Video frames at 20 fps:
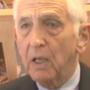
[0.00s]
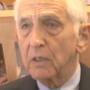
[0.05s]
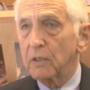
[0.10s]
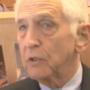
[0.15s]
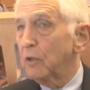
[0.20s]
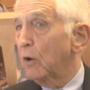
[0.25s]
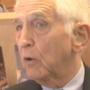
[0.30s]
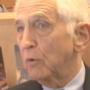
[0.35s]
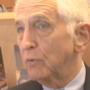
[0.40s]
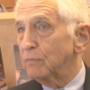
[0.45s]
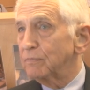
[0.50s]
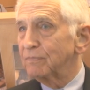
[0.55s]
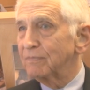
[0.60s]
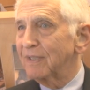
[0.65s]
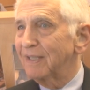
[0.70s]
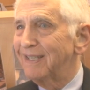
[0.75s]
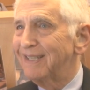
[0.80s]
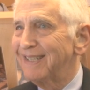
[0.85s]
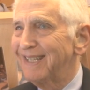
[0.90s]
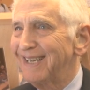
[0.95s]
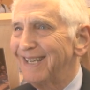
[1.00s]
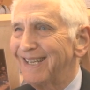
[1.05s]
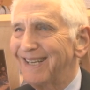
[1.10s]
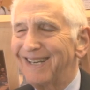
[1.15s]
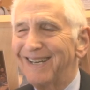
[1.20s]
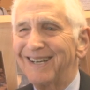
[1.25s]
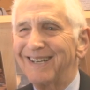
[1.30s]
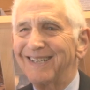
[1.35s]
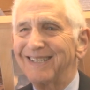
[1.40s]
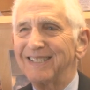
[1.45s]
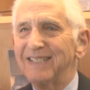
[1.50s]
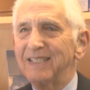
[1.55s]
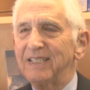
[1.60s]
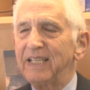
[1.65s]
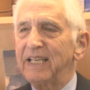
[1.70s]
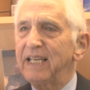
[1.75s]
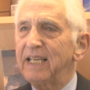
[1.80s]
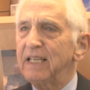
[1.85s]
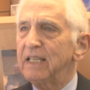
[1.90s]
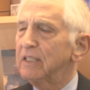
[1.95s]
No. Uh,
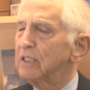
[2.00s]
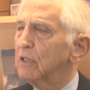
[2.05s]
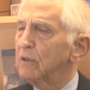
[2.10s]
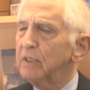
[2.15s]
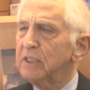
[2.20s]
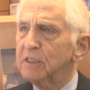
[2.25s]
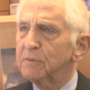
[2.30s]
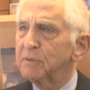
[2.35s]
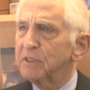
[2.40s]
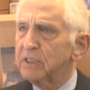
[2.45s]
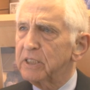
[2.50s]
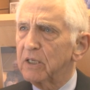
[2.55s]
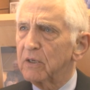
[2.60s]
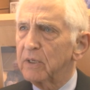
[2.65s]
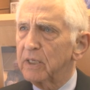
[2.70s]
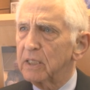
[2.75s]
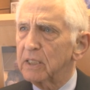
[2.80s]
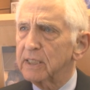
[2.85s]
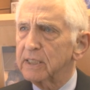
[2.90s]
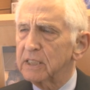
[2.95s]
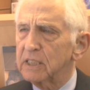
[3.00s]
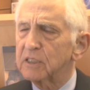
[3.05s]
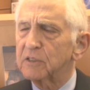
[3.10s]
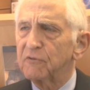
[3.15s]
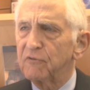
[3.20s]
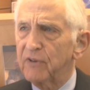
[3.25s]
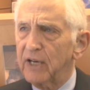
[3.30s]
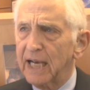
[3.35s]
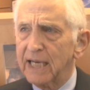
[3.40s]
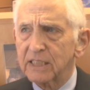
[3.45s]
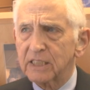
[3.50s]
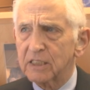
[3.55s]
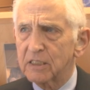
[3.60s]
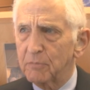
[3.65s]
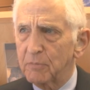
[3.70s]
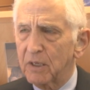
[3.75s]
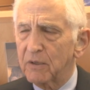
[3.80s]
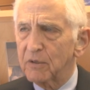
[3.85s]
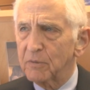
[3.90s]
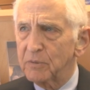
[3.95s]
the, there is material, in this vast
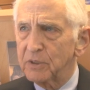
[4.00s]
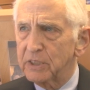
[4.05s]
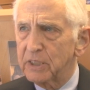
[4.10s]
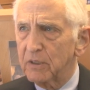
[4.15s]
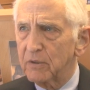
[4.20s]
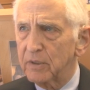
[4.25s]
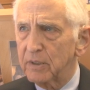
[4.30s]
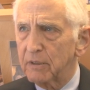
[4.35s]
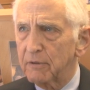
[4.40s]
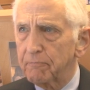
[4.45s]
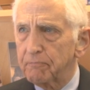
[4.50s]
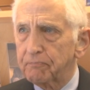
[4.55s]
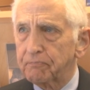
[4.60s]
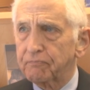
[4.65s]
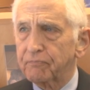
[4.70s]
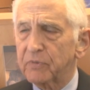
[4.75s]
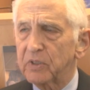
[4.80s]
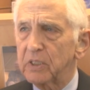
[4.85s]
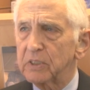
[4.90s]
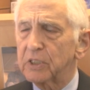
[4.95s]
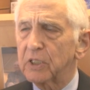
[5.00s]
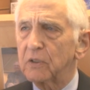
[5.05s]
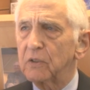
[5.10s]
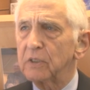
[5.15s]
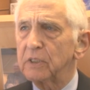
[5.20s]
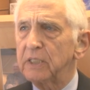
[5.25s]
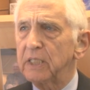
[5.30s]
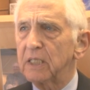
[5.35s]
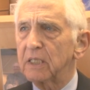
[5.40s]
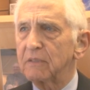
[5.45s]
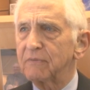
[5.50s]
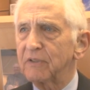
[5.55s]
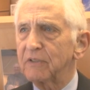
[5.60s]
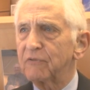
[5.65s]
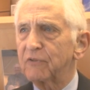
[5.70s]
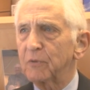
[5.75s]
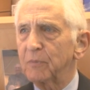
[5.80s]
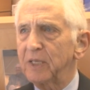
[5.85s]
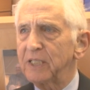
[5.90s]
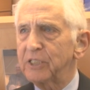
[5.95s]
amount of material, there's a good deal of
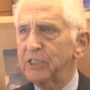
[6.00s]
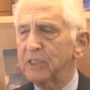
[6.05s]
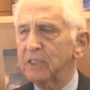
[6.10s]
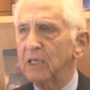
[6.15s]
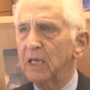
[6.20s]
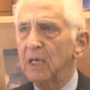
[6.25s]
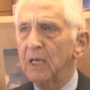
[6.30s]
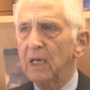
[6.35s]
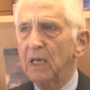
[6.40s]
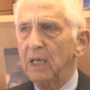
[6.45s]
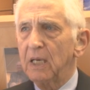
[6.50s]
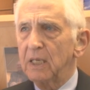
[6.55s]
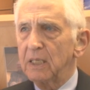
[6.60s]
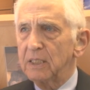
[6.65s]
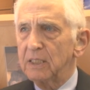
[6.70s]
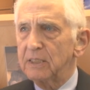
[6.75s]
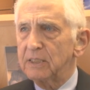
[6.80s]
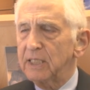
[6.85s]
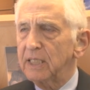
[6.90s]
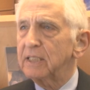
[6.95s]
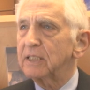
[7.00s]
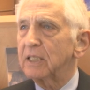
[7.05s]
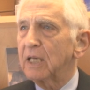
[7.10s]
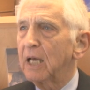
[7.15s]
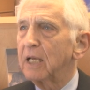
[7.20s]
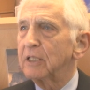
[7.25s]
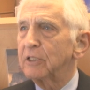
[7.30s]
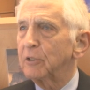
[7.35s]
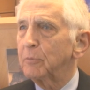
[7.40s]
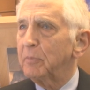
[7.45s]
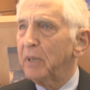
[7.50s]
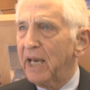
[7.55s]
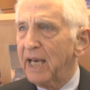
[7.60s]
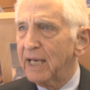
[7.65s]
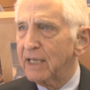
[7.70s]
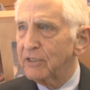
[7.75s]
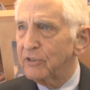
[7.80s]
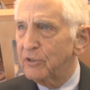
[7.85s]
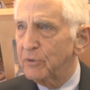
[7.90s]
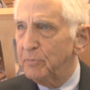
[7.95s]
information that didn't
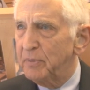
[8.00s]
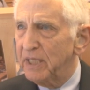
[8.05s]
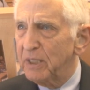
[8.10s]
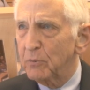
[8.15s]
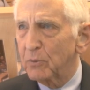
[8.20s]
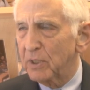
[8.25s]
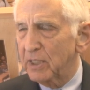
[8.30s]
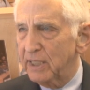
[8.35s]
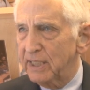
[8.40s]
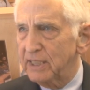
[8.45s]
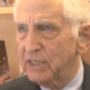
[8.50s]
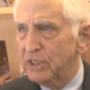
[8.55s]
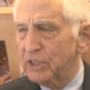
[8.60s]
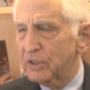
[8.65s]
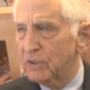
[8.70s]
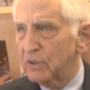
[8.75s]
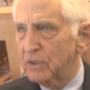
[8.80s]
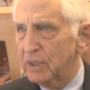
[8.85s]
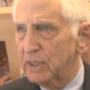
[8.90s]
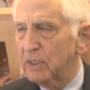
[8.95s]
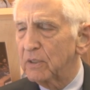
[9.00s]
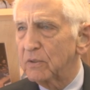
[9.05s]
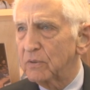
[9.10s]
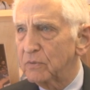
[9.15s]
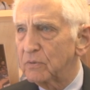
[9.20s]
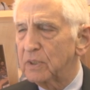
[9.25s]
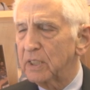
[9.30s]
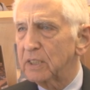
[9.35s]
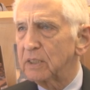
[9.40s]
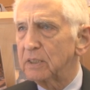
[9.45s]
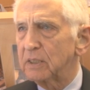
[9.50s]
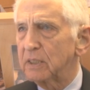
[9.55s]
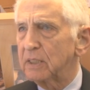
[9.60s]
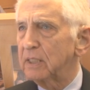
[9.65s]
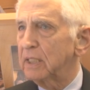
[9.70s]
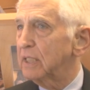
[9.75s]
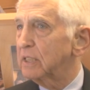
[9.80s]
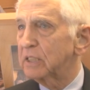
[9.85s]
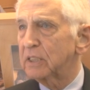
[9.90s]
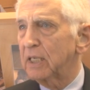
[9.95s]
demand to be released or, you know, didn't,
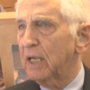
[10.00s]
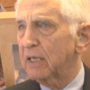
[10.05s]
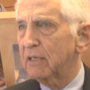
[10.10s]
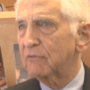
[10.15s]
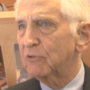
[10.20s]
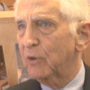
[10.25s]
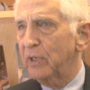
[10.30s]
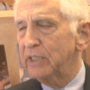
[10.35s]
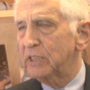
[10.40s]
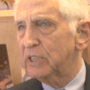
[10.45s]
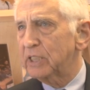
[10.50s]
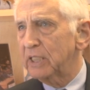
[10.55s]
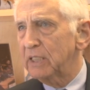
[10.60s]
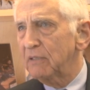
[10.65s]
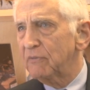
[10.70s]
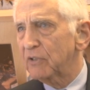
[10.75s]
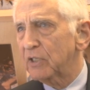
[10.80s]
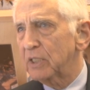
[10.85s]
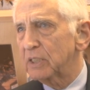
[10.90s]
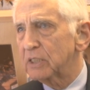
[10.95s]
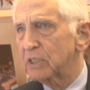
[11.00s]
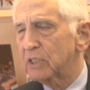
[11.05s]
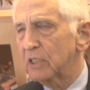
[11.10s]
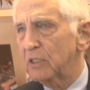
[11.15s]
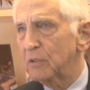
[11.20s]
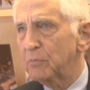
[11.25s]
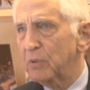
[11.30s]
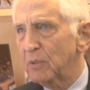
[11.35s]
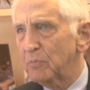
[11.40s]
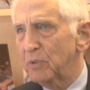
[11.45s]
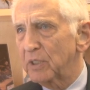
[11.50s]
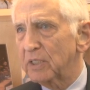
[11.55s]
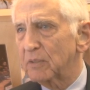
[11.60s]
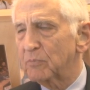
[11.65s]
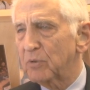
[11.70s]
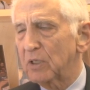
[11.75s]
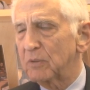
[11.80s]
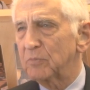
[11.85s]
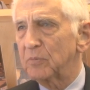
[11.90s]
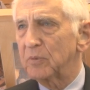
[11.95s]
is not of great significance to the public,
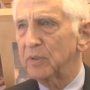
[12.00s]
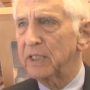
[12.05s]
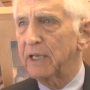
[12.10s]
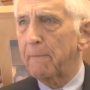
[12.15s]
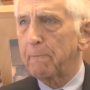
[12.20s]
probably.